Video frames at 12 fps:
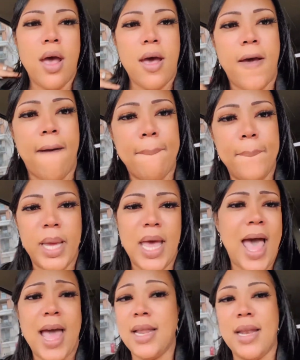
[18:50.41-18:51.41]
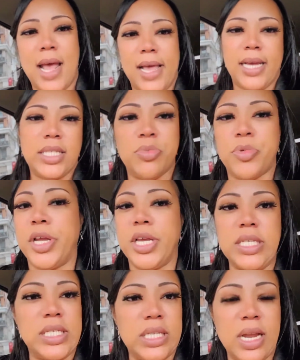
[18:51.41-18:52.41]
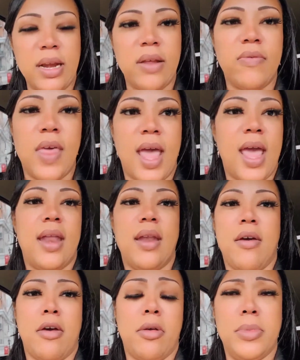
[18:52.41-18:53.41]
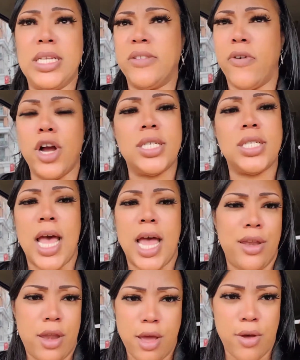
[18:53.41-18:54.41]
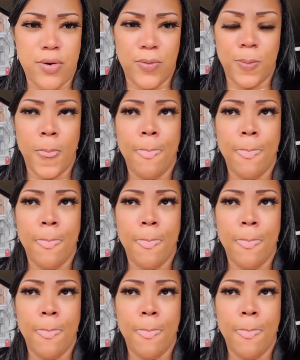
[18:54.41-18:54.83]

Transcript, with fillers: um, but i did not experience none of that um, as far as i know